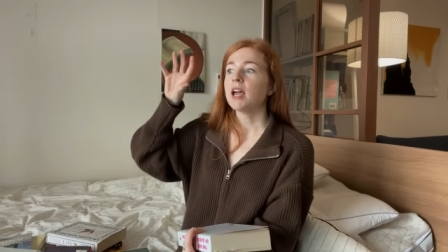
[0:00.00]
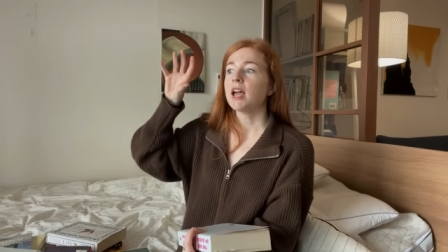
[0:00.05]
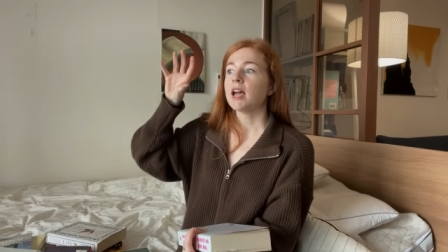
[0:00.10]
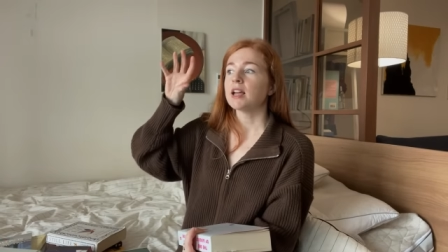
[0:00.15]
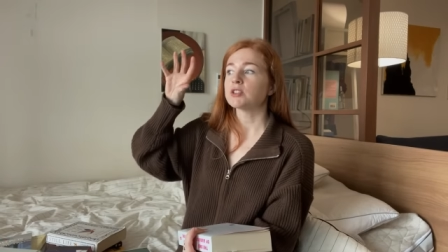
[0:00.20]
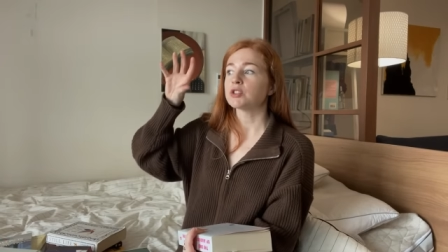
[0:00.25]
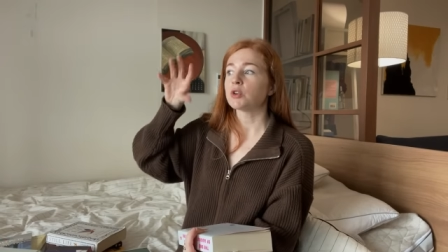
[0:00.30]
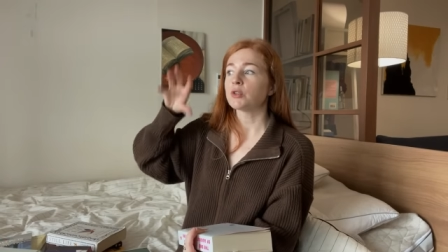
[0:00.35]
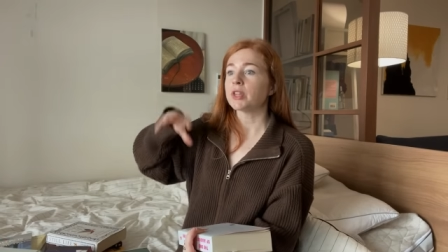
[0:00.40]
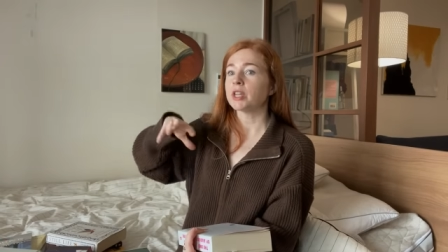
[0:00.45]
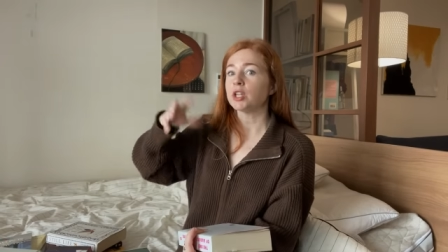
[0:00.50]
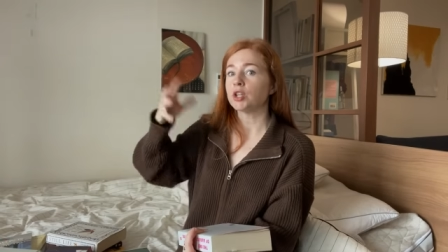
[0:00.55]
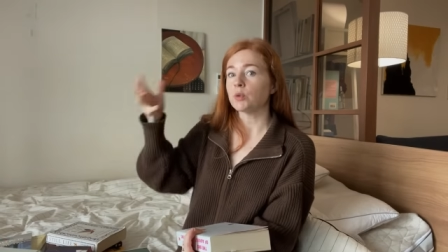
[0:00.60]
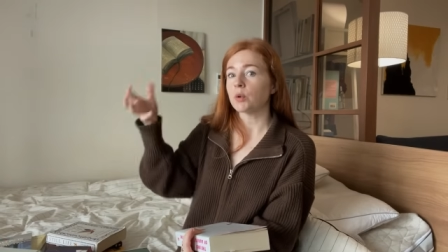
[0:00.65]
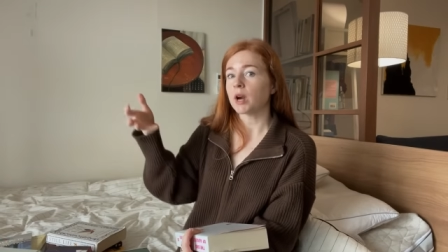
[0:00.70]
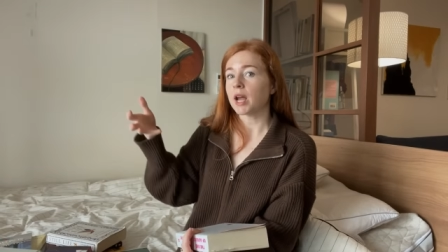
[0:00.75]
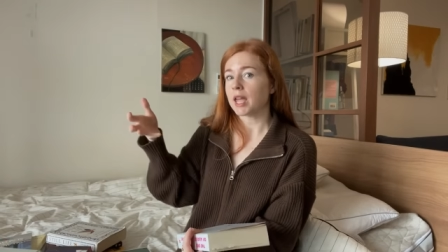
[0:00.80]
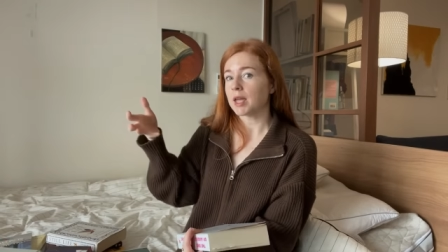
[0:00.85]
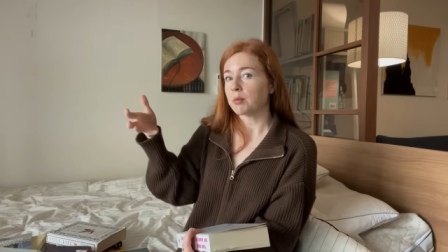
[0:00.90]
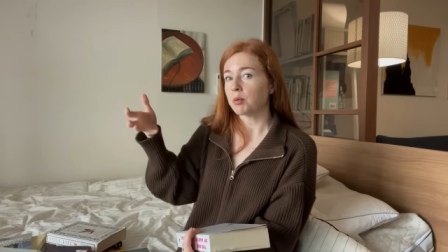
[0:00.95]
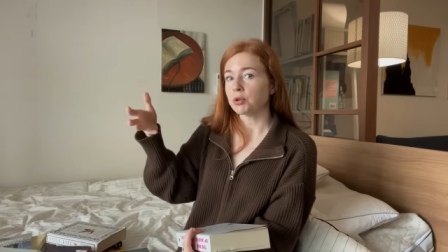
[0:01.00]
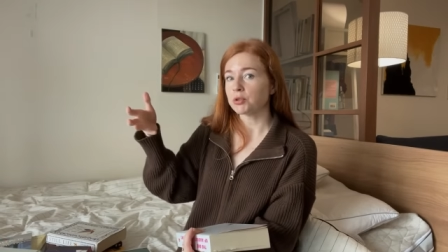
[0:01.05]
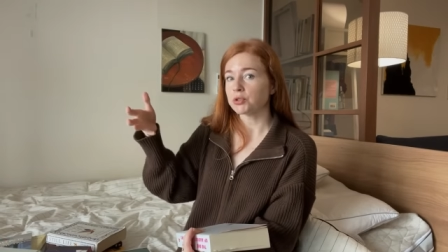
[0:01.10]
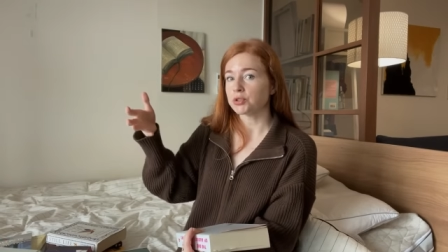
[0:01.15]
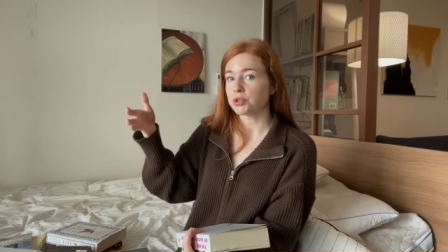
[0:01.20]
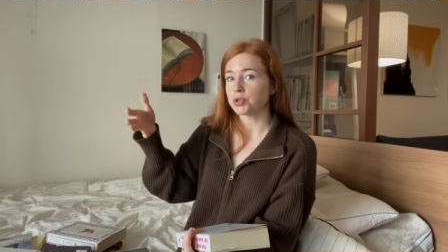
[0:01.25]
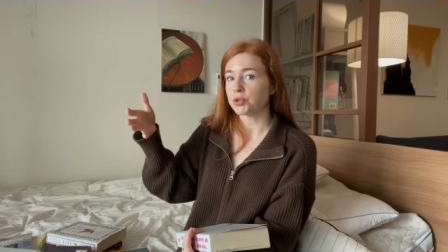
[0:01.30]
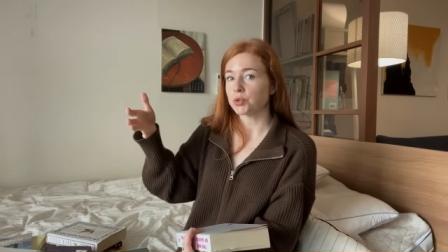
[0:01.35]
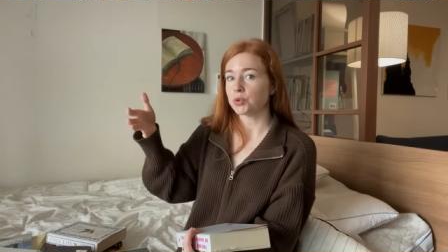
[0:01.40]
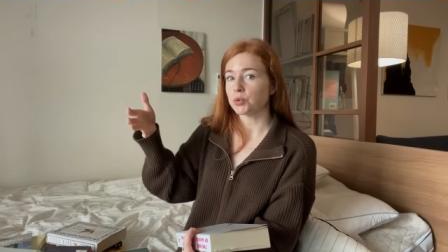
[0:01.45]
so that you are able
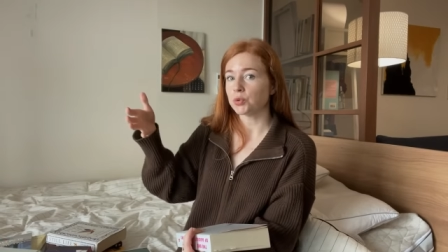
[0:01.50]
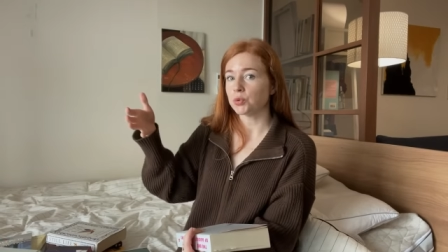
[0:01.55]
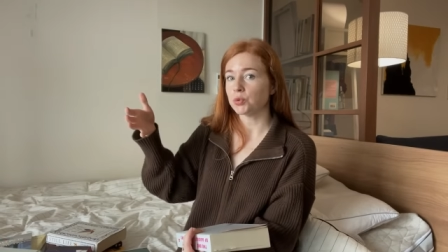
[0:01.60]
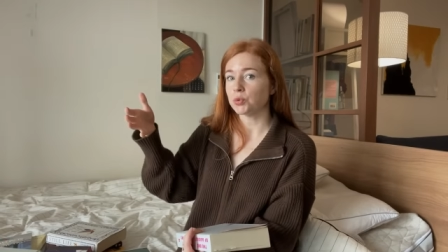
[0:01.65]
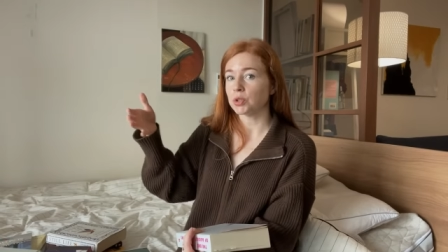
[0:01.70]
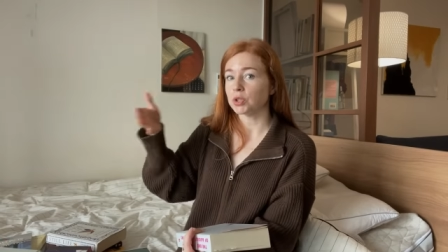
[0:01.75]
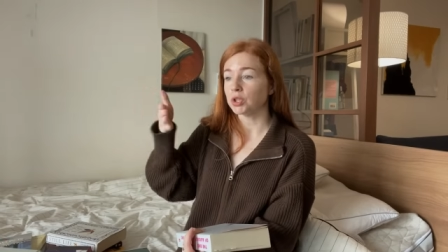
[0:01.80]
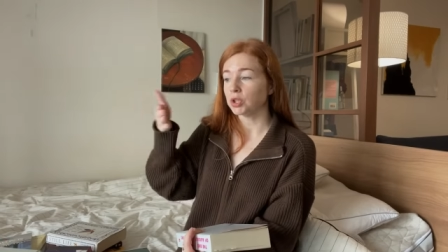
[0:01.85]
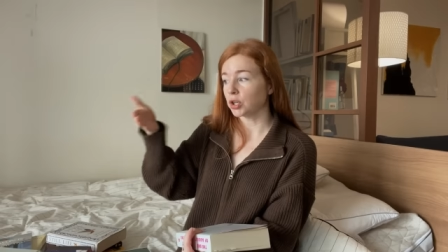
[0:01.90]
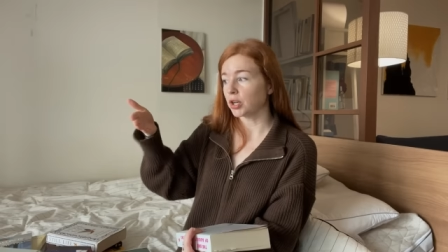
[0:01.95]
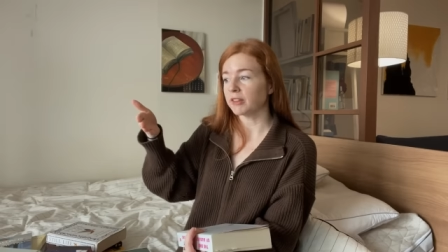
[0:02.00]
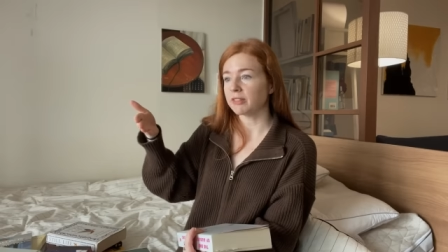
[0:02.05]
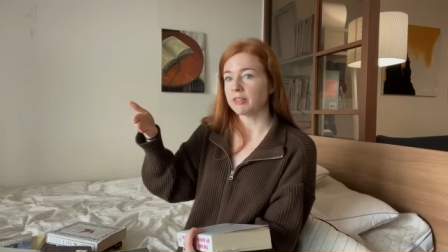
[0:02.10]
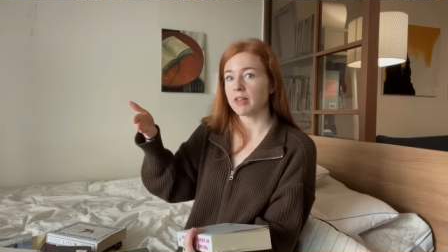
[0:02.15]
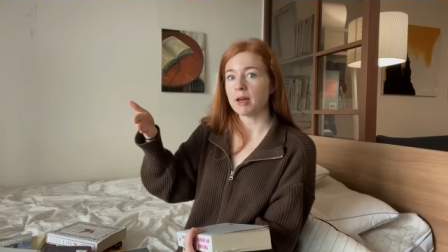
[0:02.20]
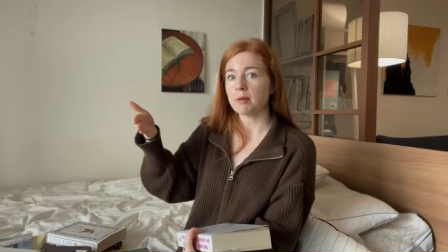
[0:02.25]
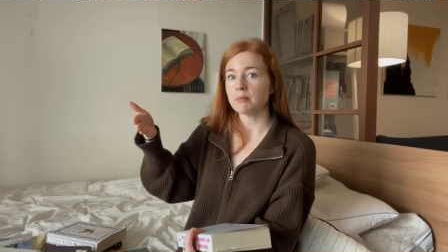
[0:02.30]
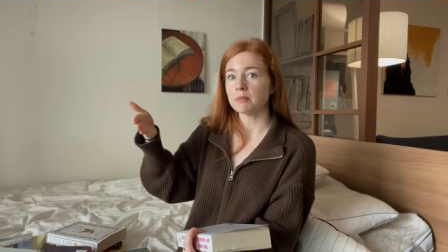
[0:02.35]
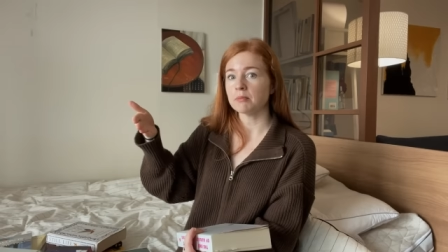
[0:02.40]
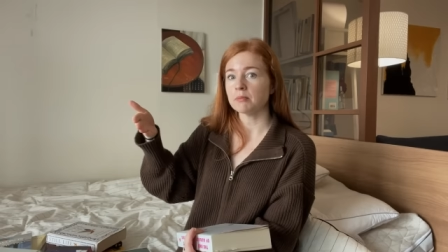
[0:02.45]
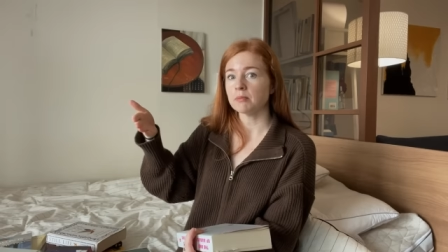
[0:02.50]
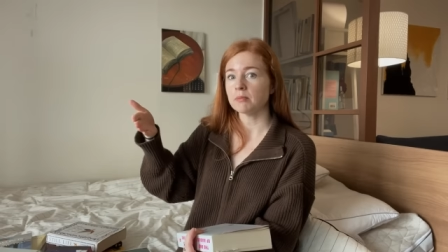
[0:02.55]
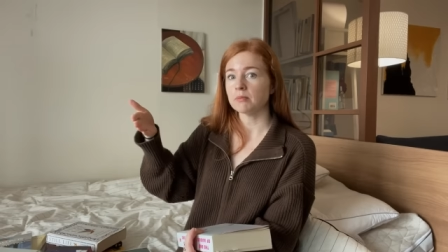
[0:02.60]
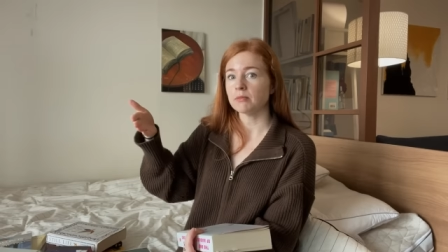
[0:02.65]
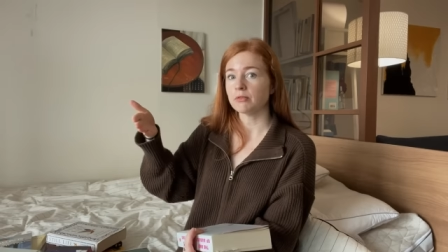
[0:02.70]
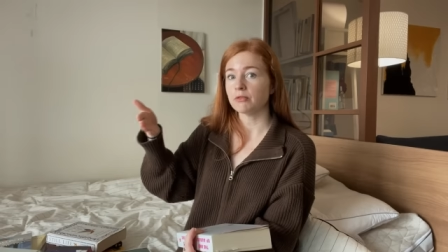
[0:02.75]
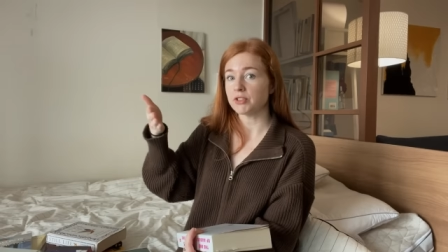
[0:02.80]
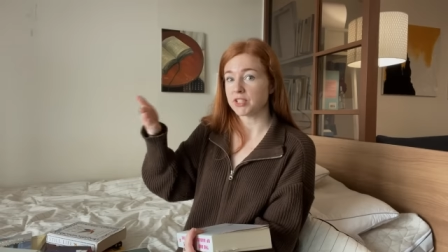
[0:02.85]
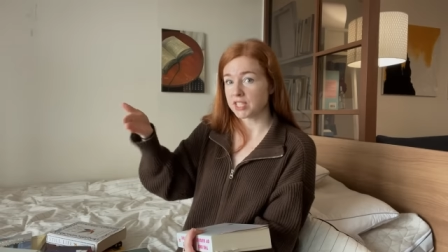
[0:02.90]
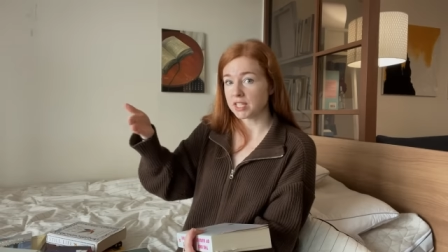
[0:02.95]
to look at them
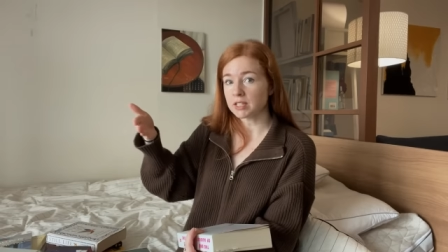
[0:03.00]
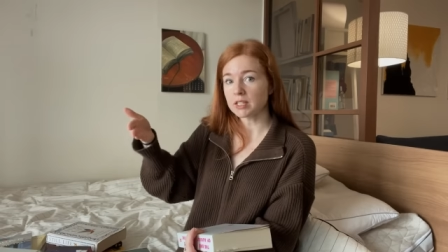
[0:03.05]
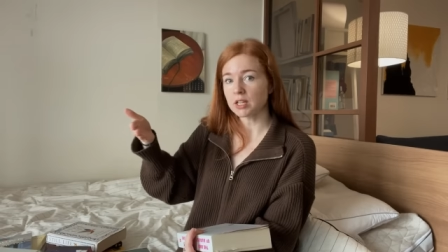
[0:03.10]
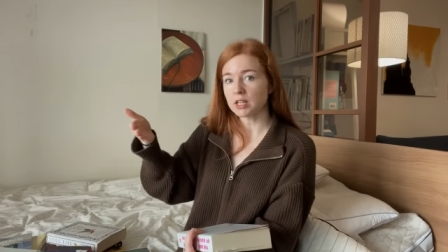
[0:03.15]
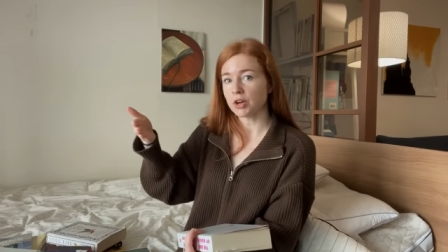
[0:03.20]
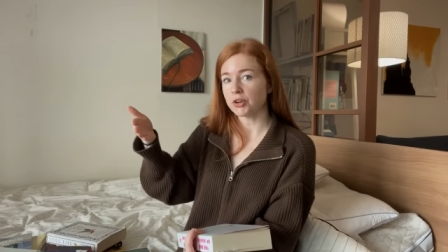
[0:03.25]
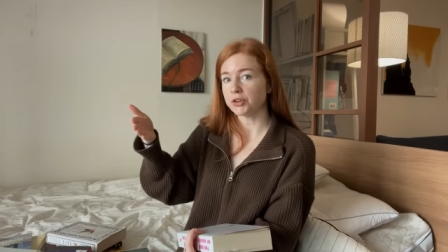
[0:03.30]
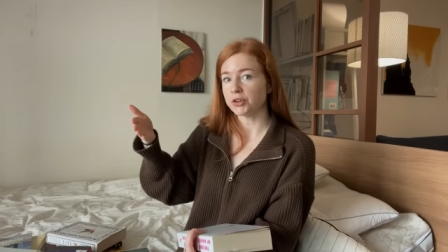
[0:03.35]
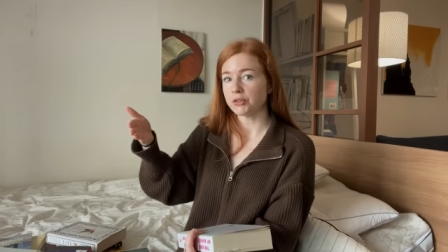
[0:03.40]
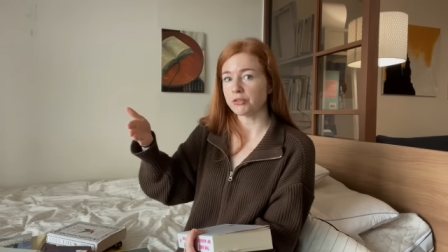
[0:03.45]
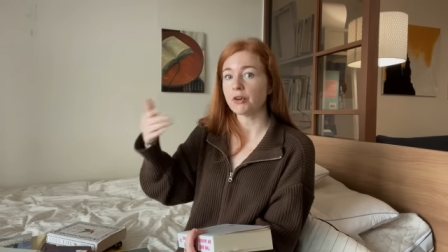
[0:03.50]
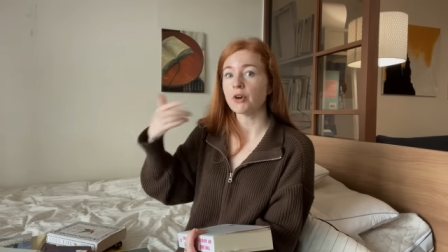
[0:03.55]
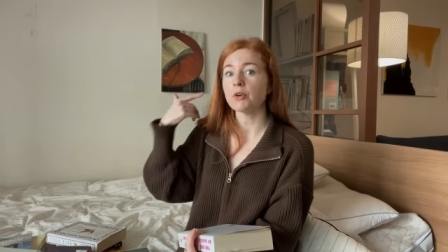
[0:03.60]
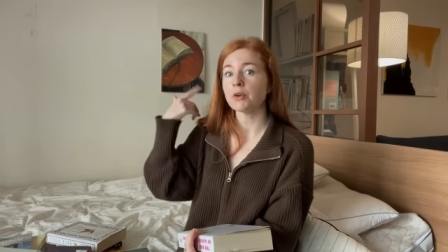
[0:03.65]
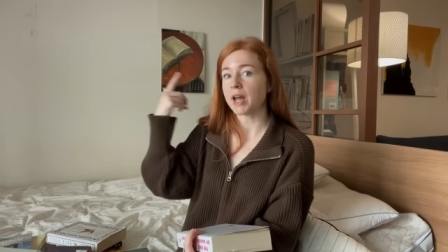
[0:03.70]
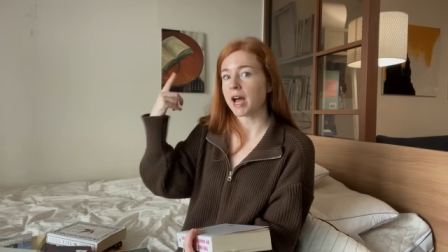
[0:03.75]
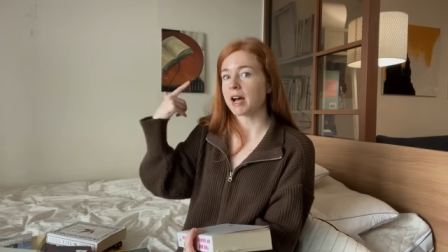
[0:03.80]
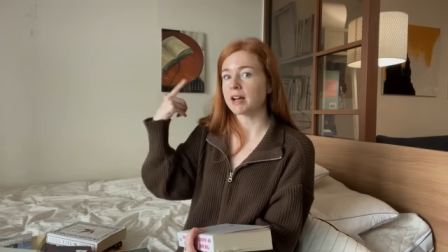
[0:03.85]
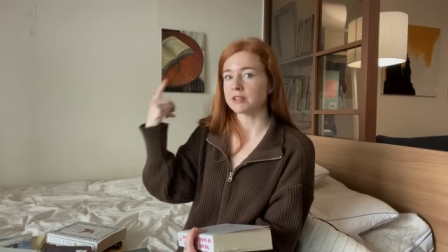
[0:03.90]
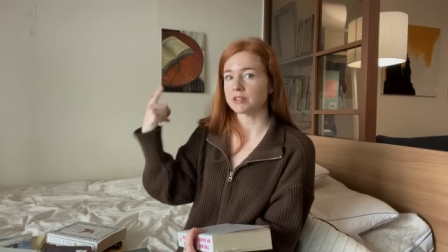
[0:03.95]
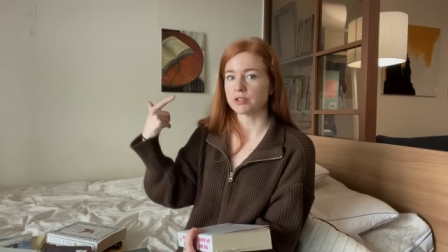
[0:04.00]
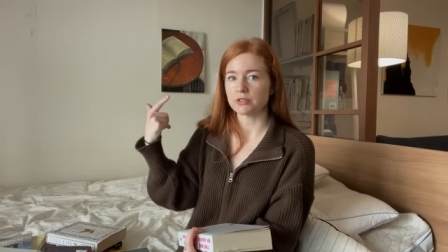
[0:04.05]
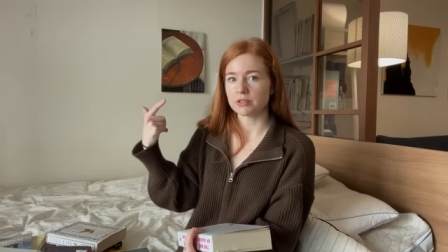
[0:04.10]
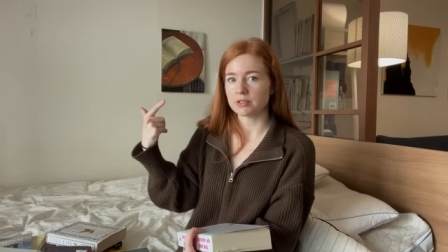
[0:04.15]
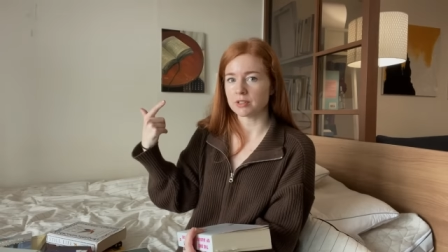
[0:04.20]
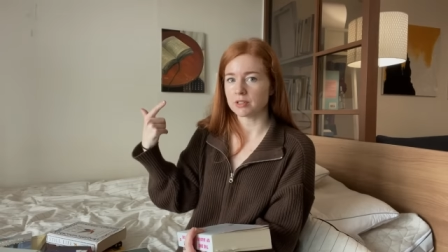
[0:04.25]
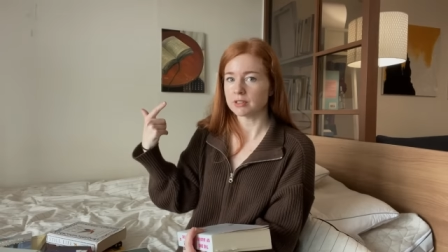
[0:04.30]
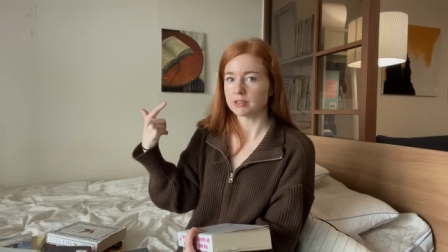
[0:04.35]
physically on your phone as you're still